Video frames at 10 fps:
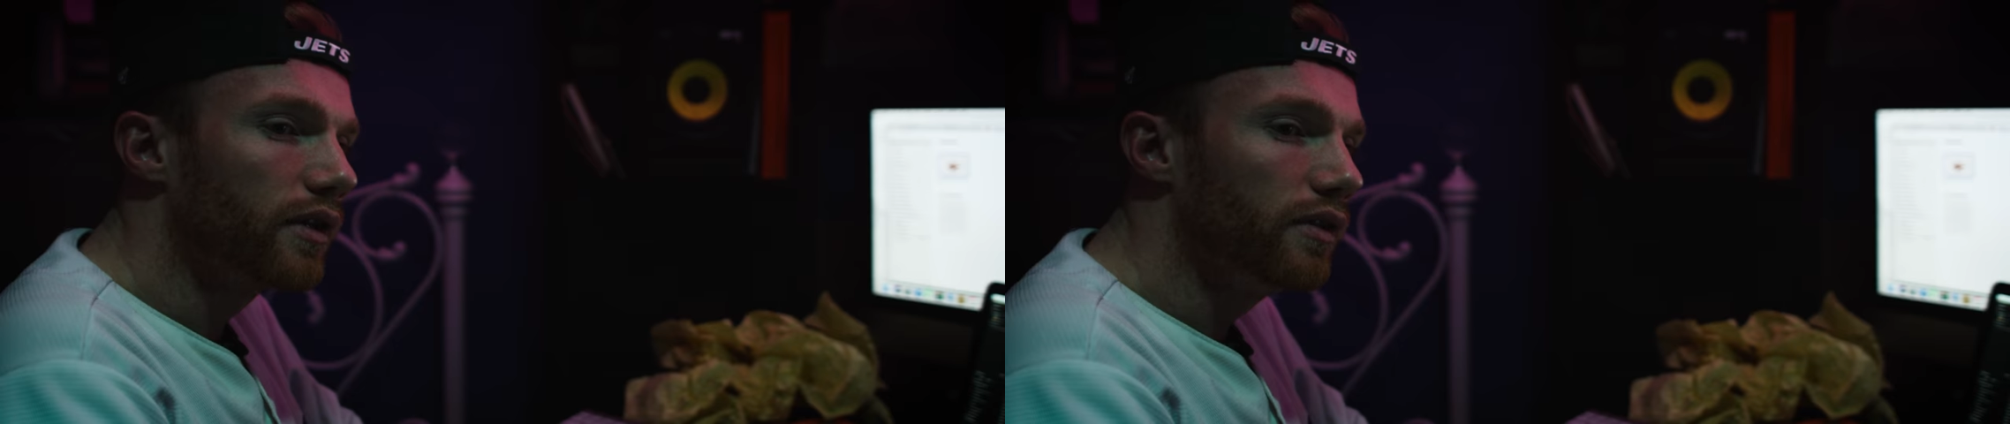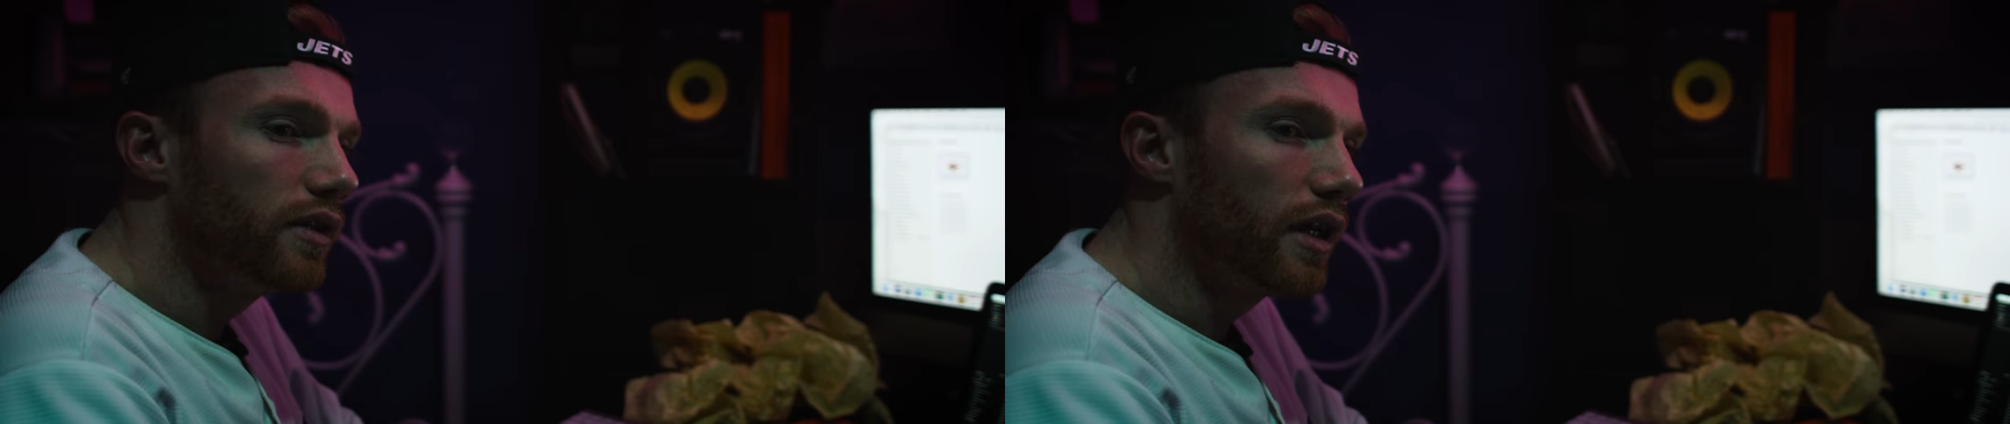I
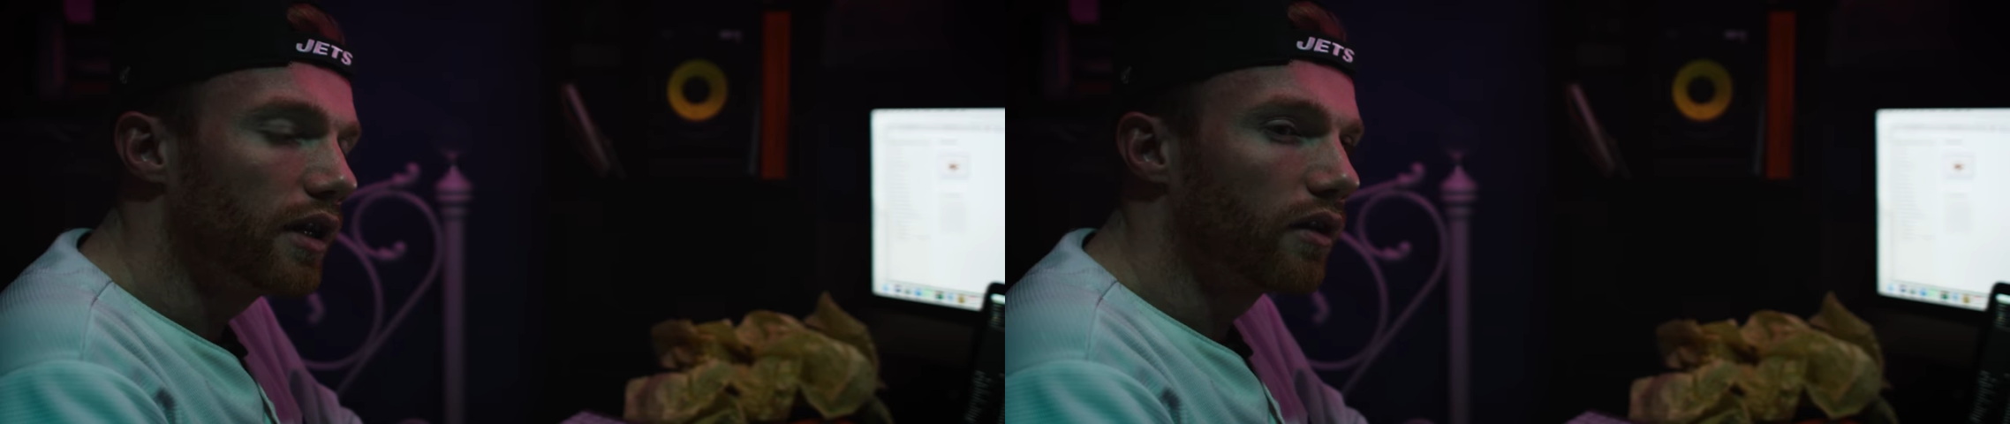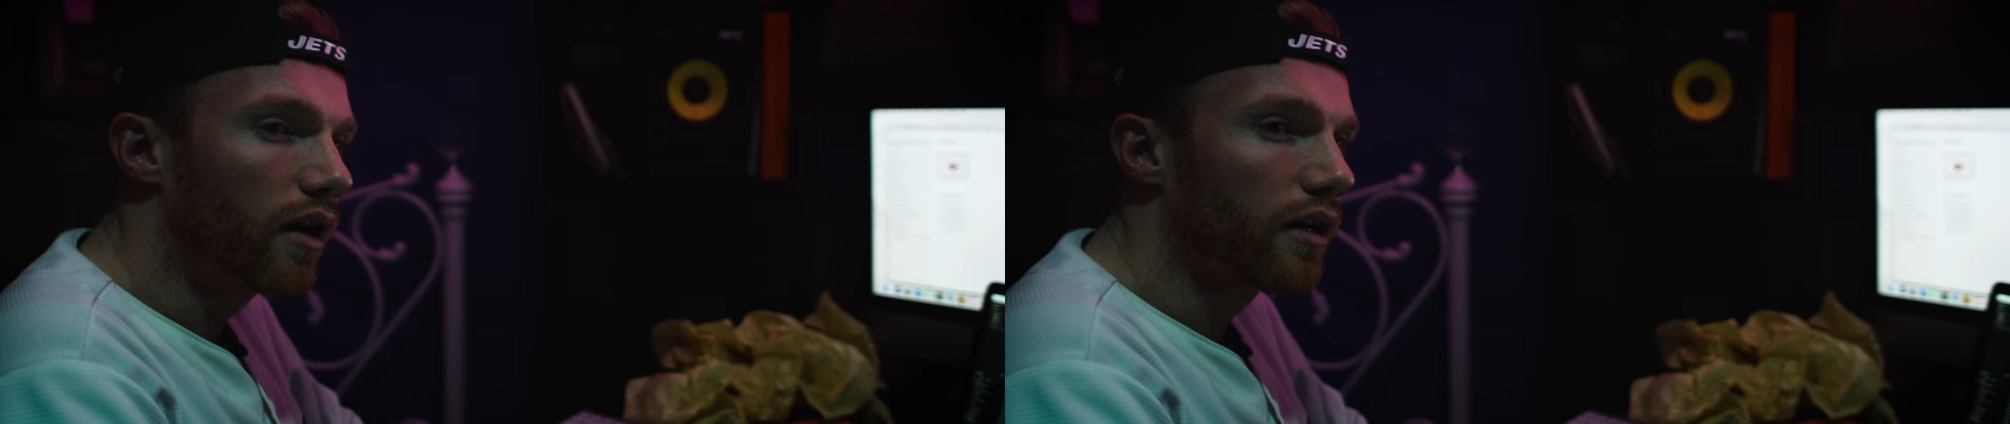usually
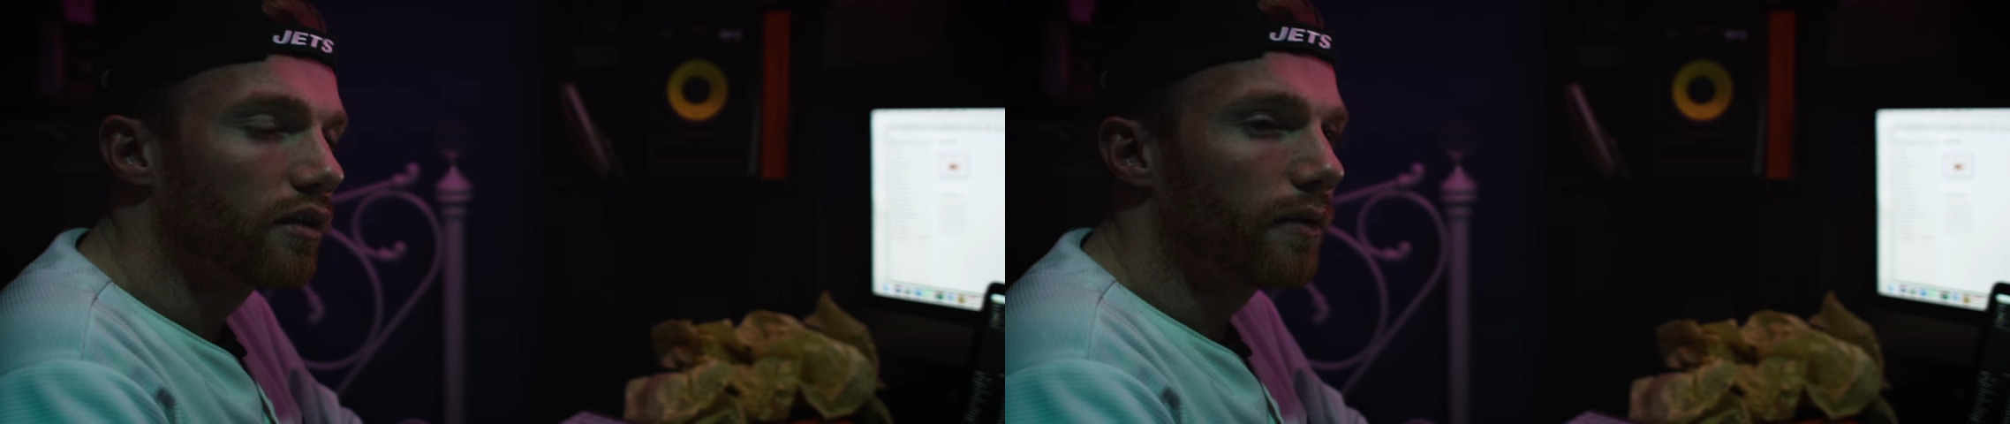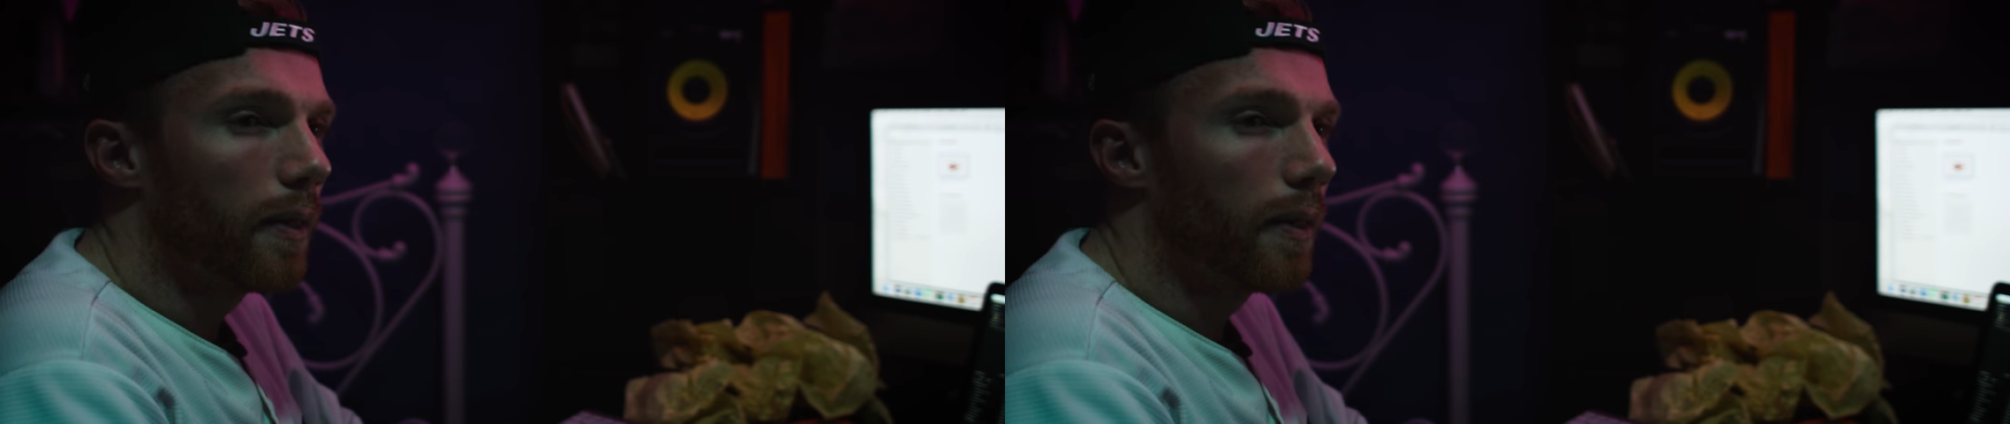hear like